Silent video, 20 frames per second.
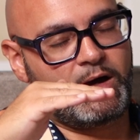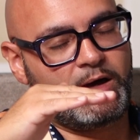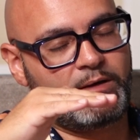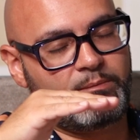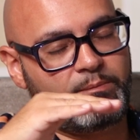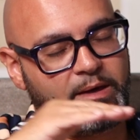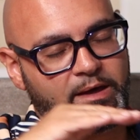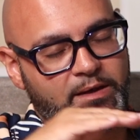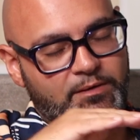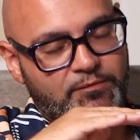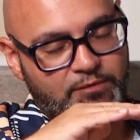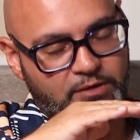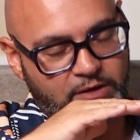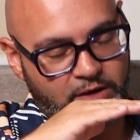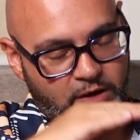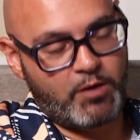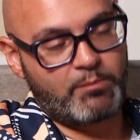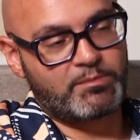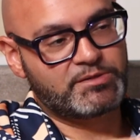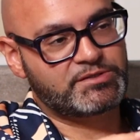I then
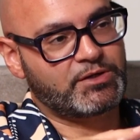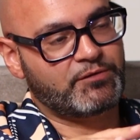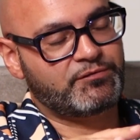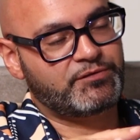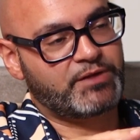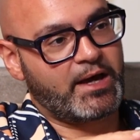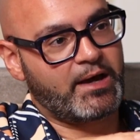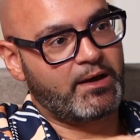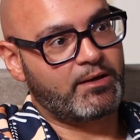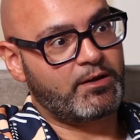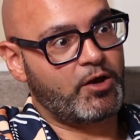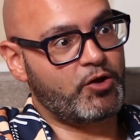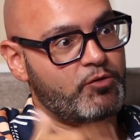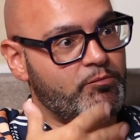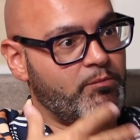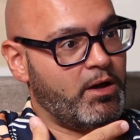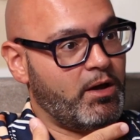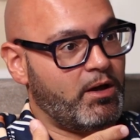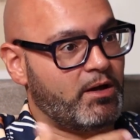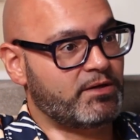calmed myself down, opened
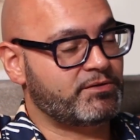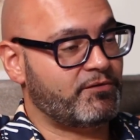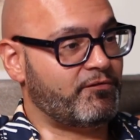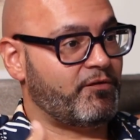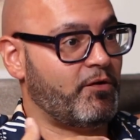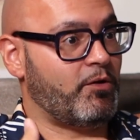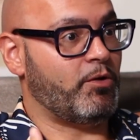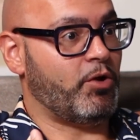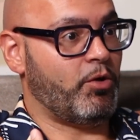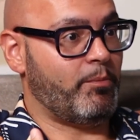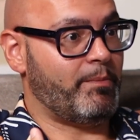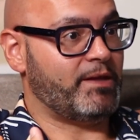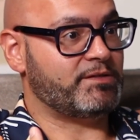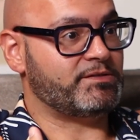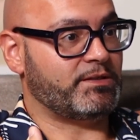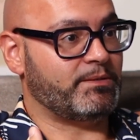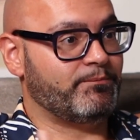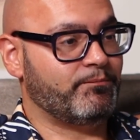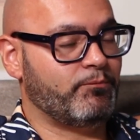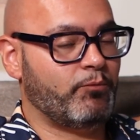my eyes, I felt a lot
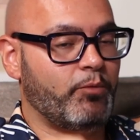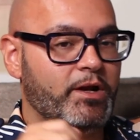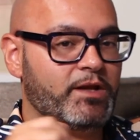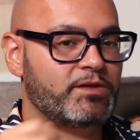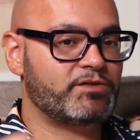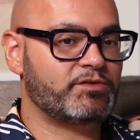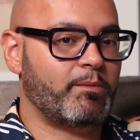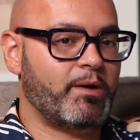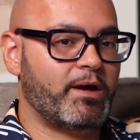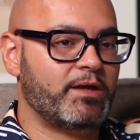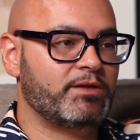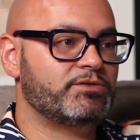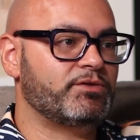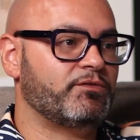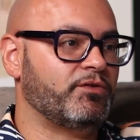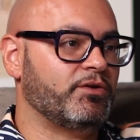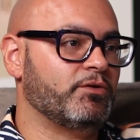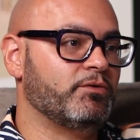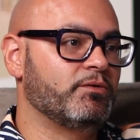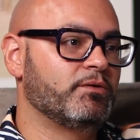better. Went into my
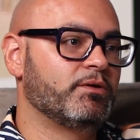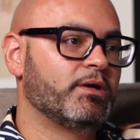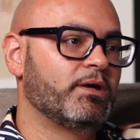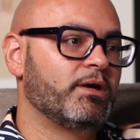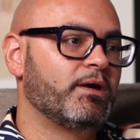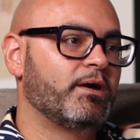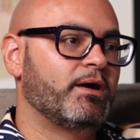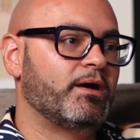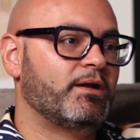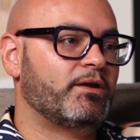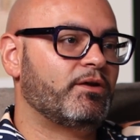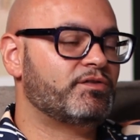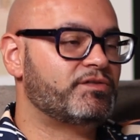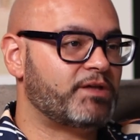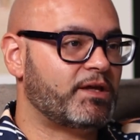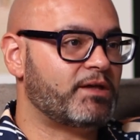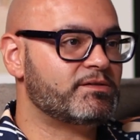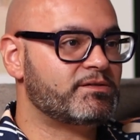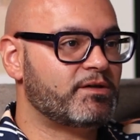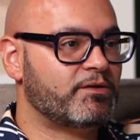interview, and those
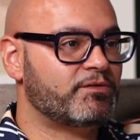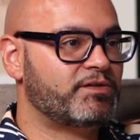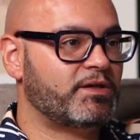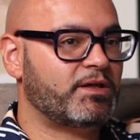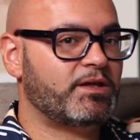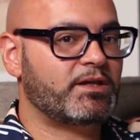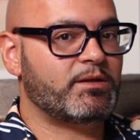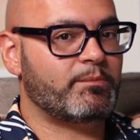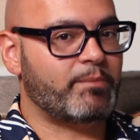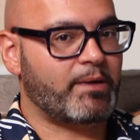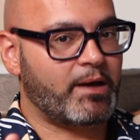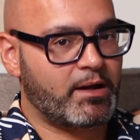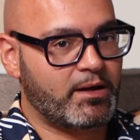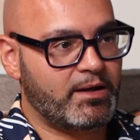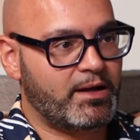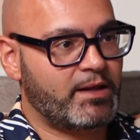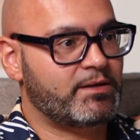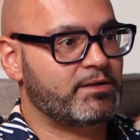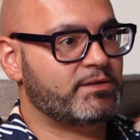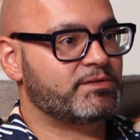things I was thinking
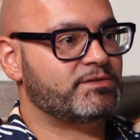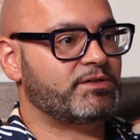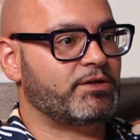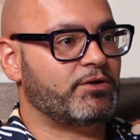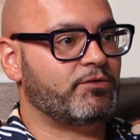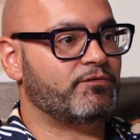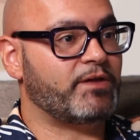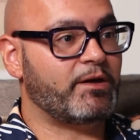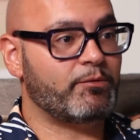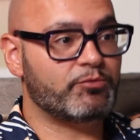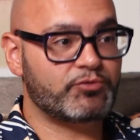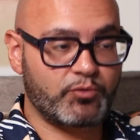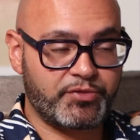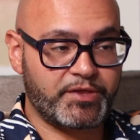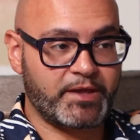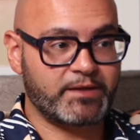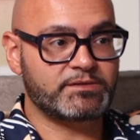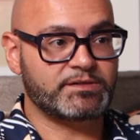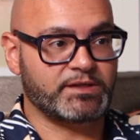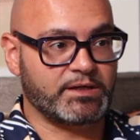about lent itself. Now, it was
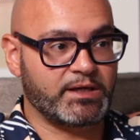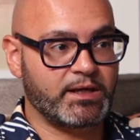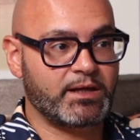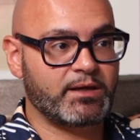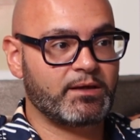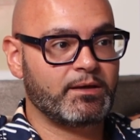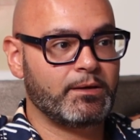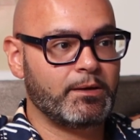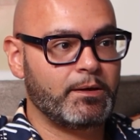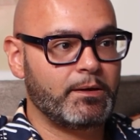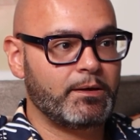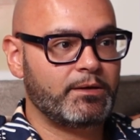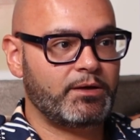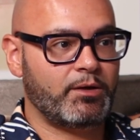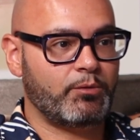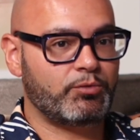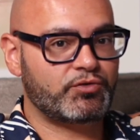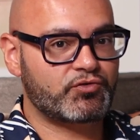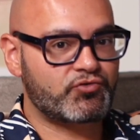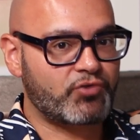authentic, you
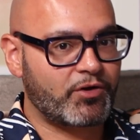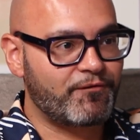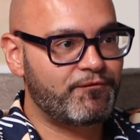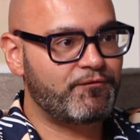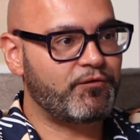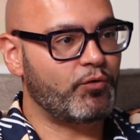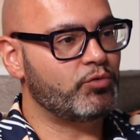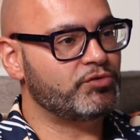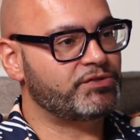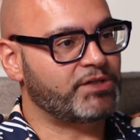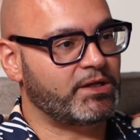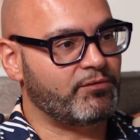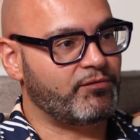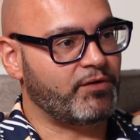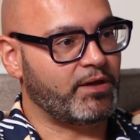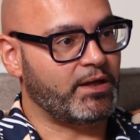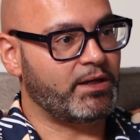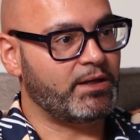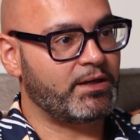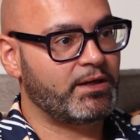know, I wasn't trying to force
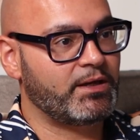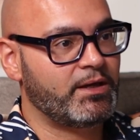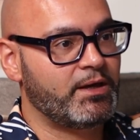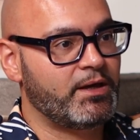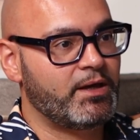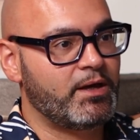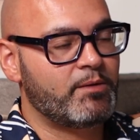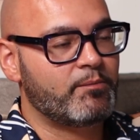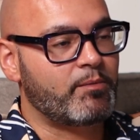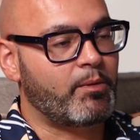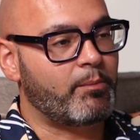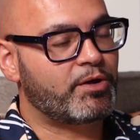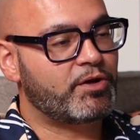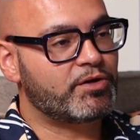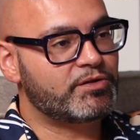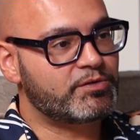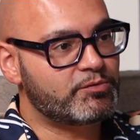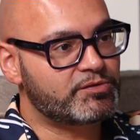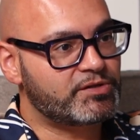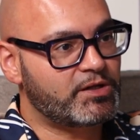anything, but
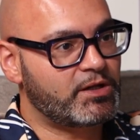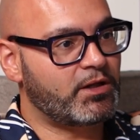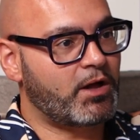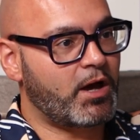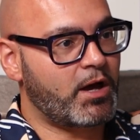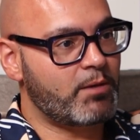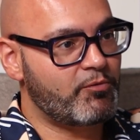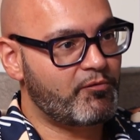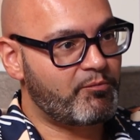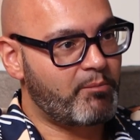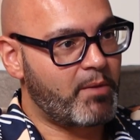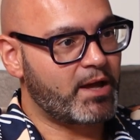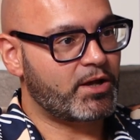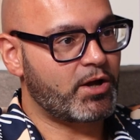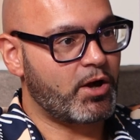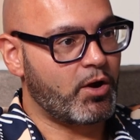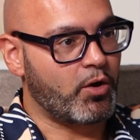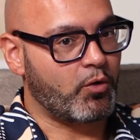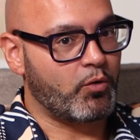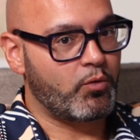because it was in line with my
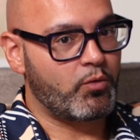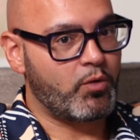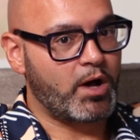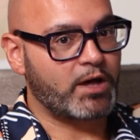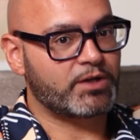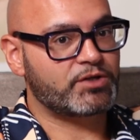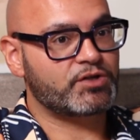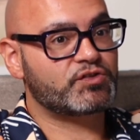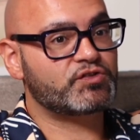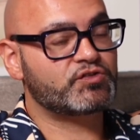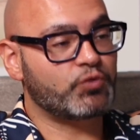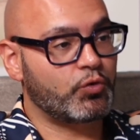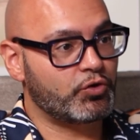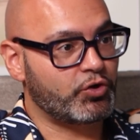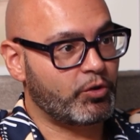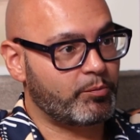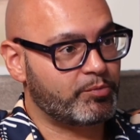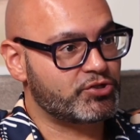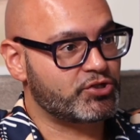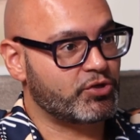goal, I just saw
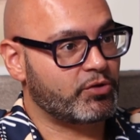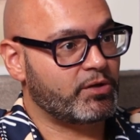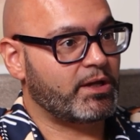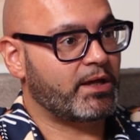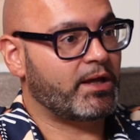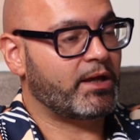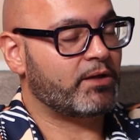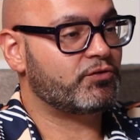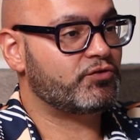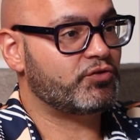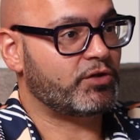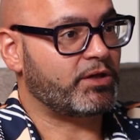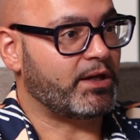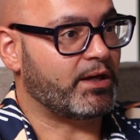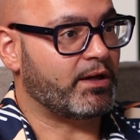the opportunity and took